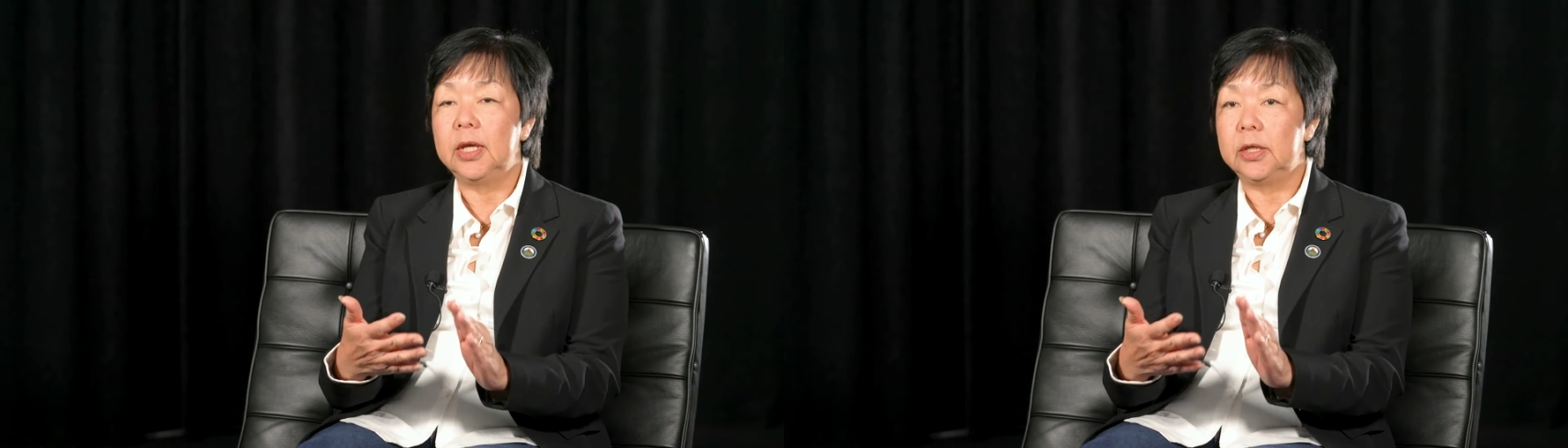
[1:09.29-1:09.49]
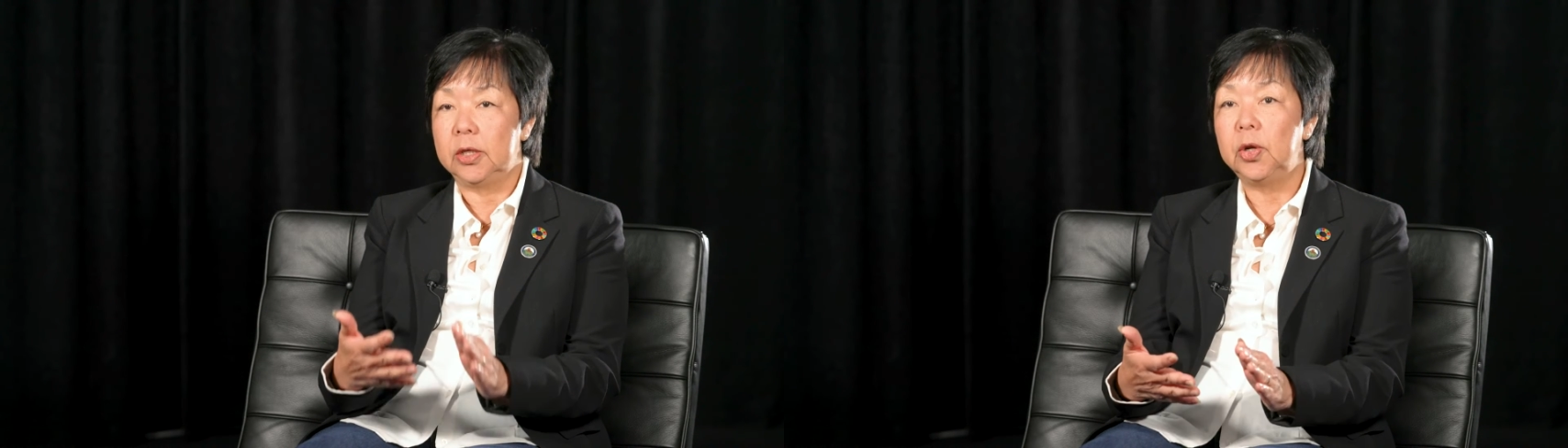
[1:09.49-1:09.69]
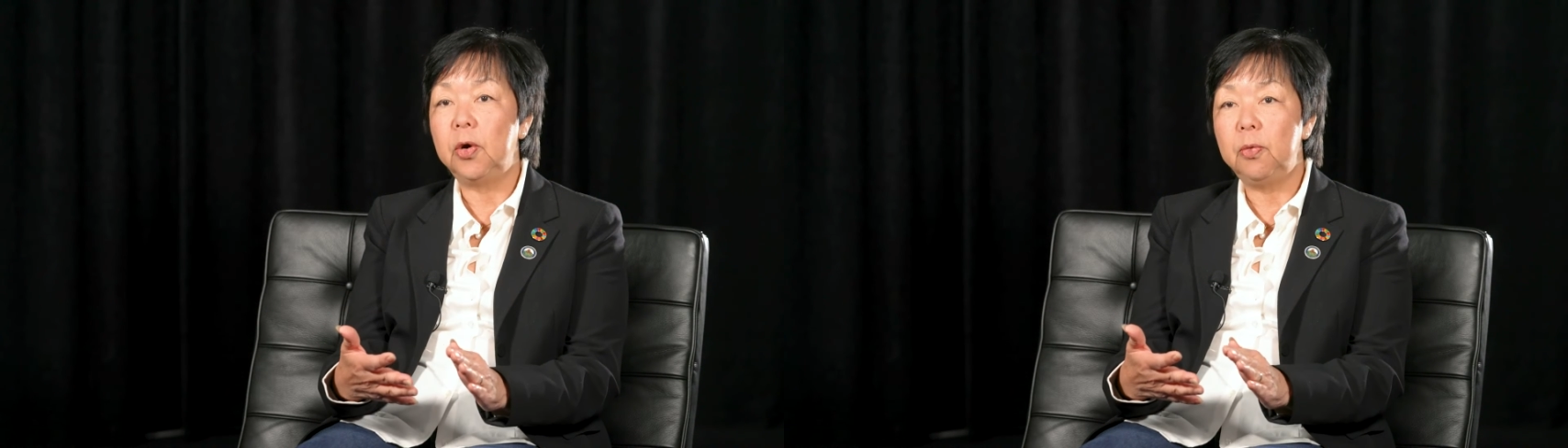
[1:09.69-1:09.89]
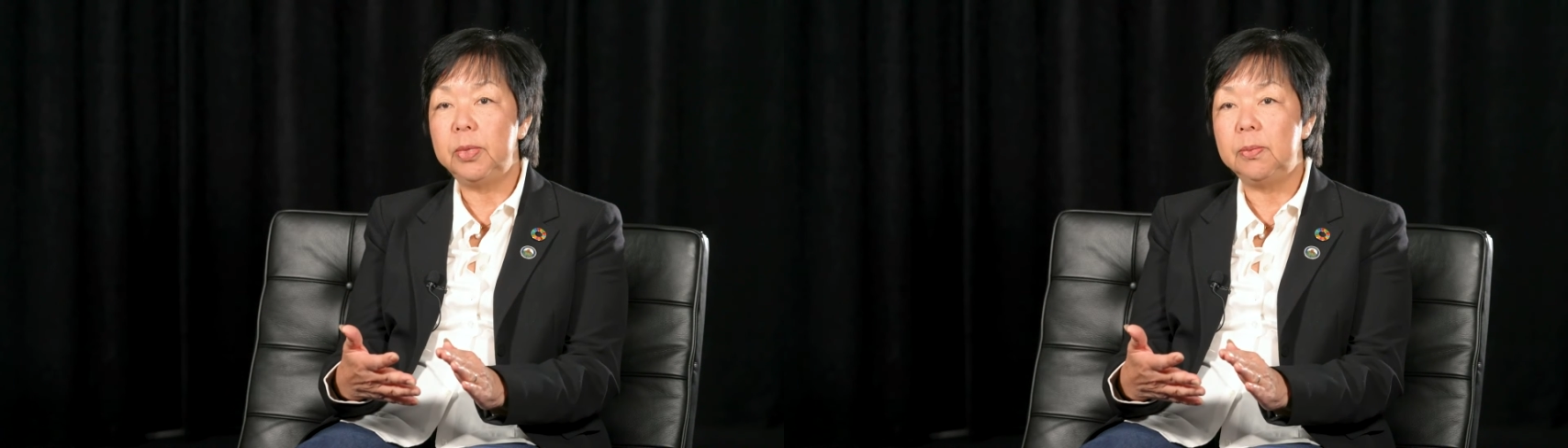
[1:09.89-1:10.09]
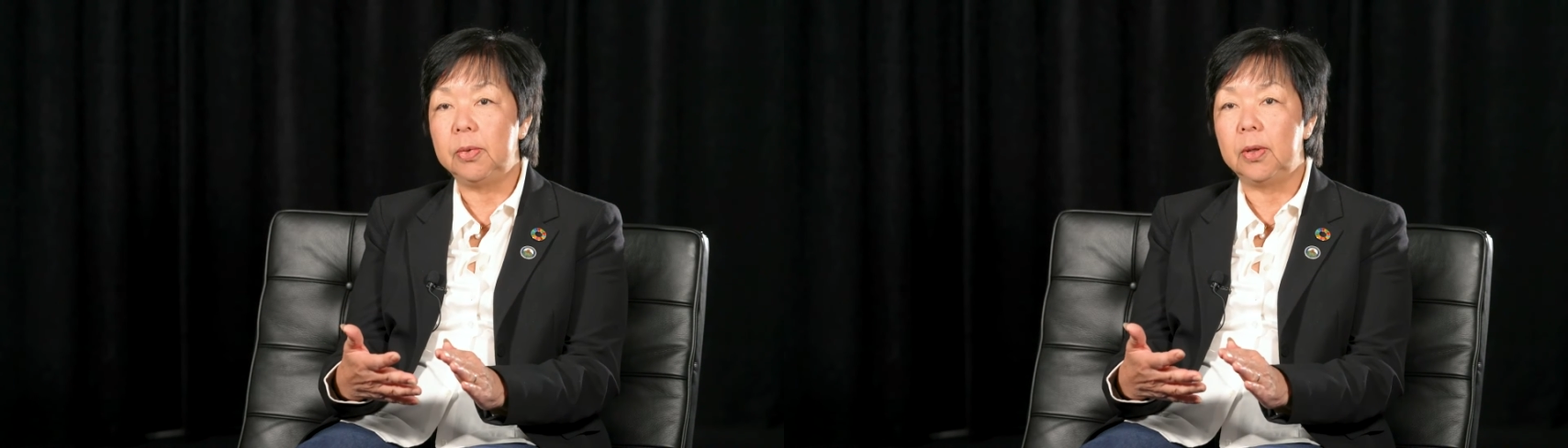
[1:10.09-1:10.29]
getting to know
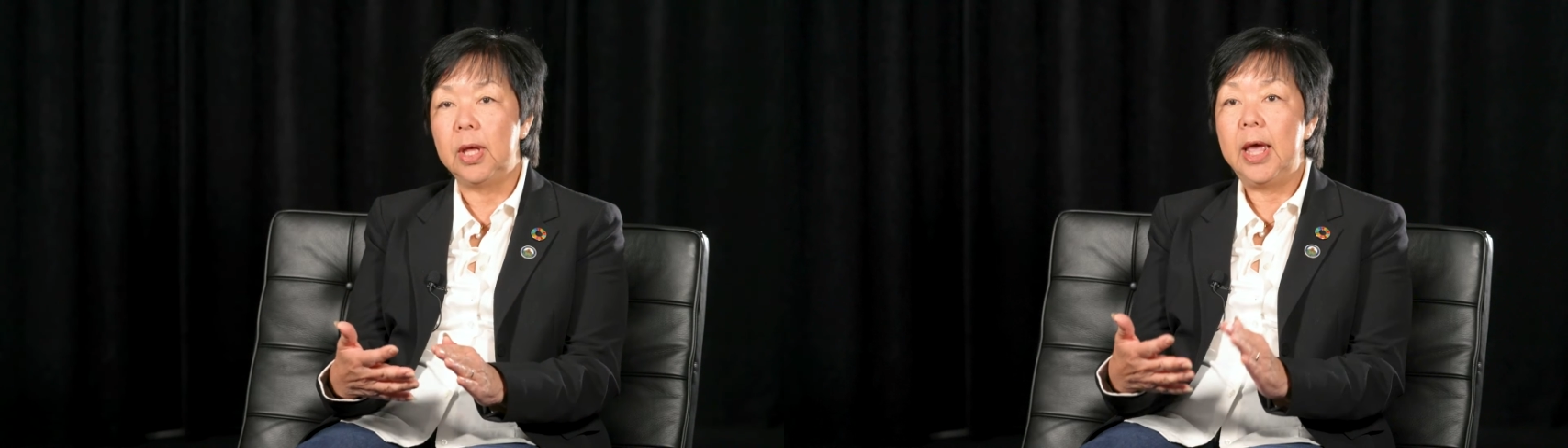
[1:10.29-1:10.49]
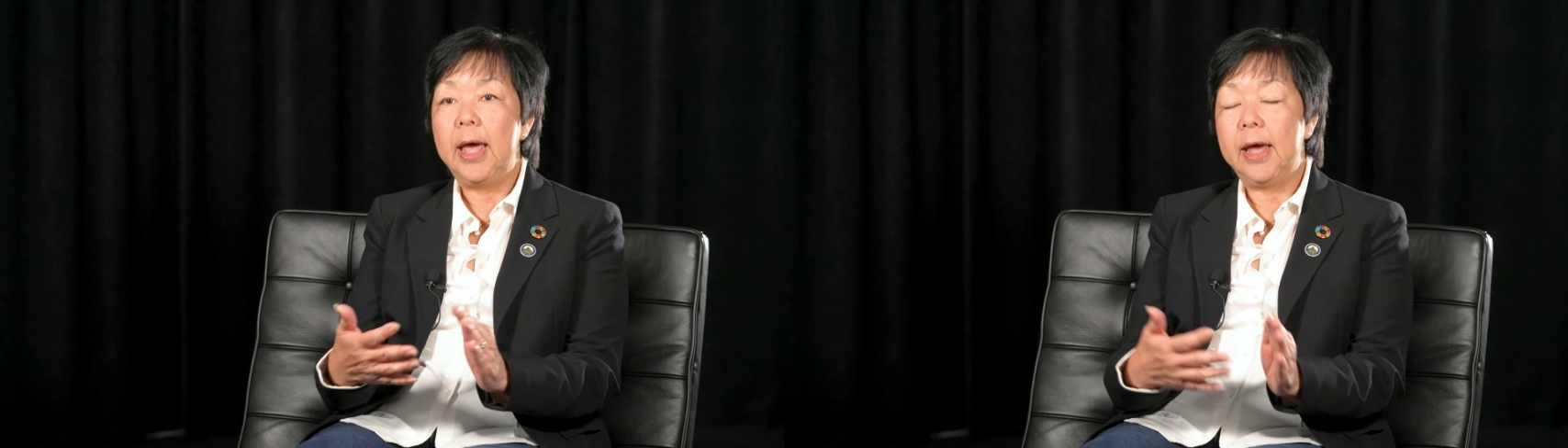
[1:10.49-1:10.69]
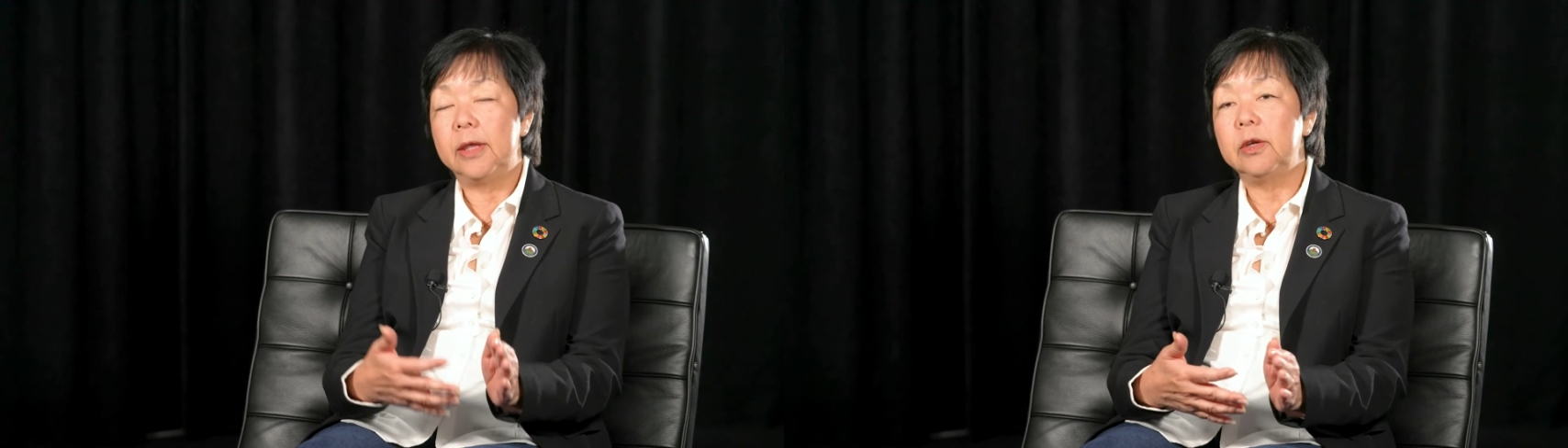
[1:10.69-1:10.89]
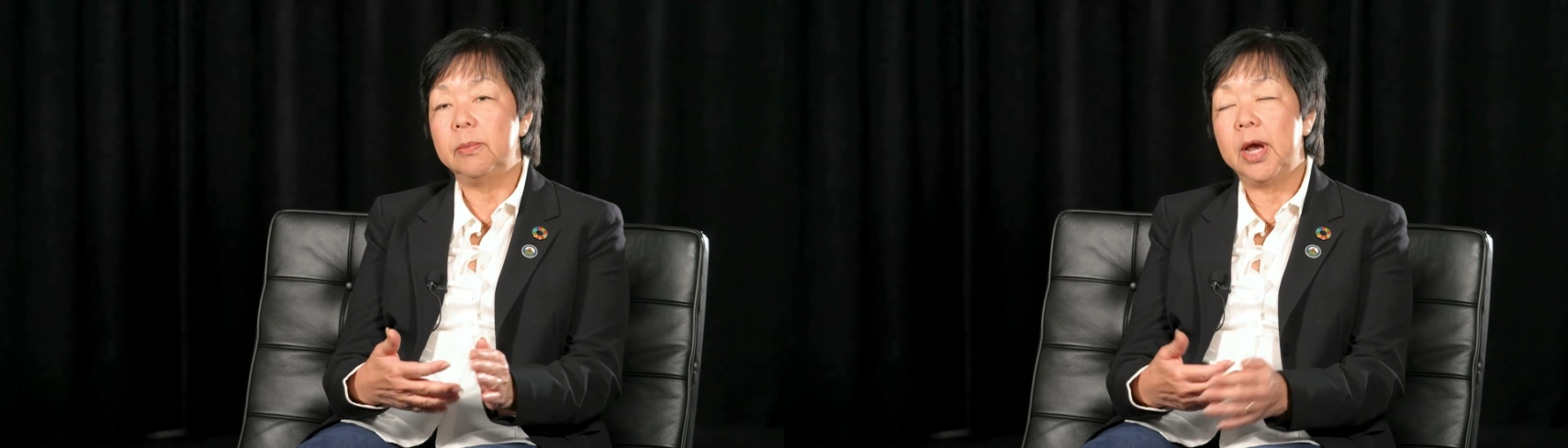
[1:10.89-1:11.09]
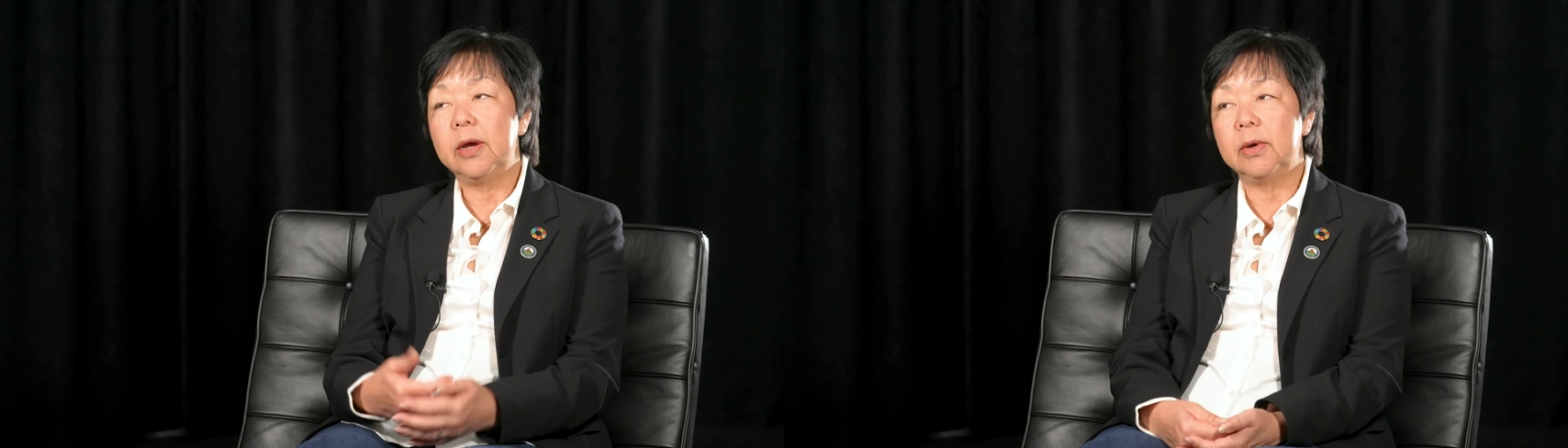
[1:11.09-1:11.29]
people and their
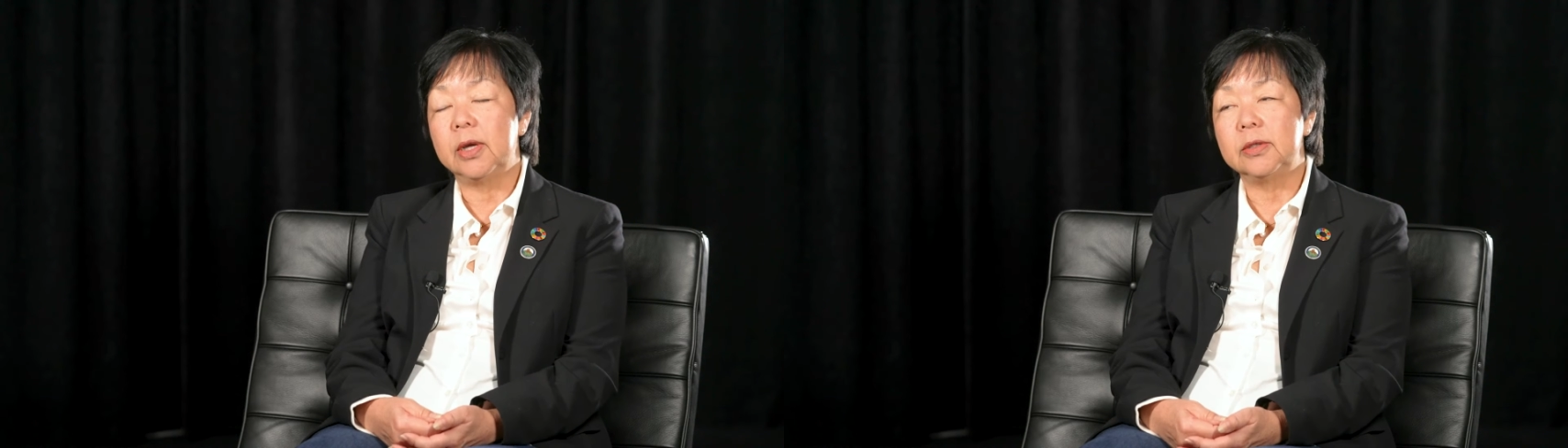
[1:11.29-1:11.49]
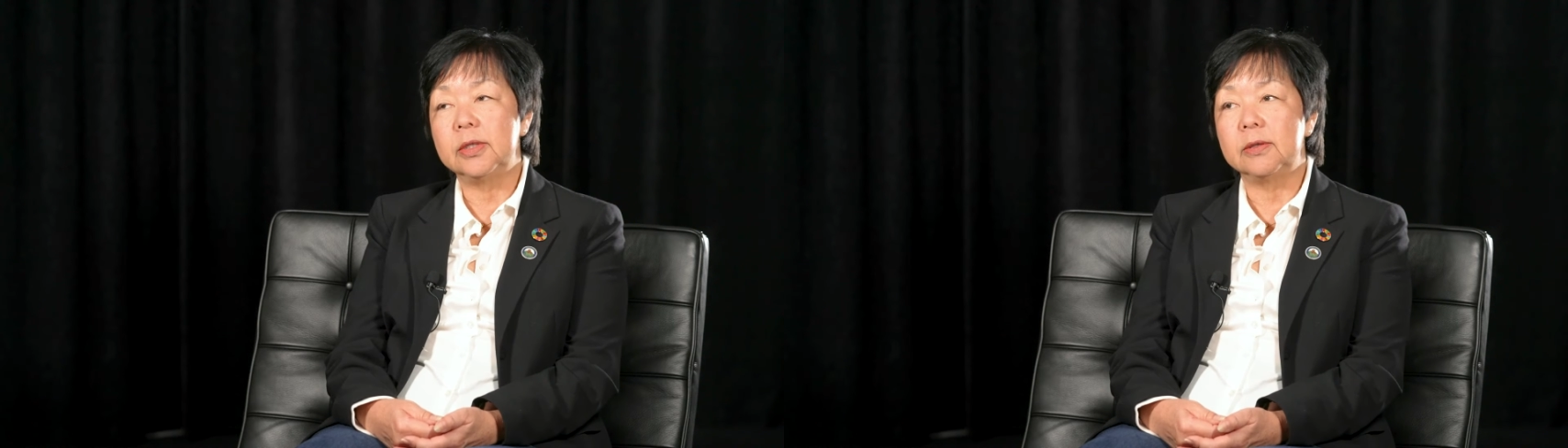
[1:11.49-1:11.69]
backgrounds.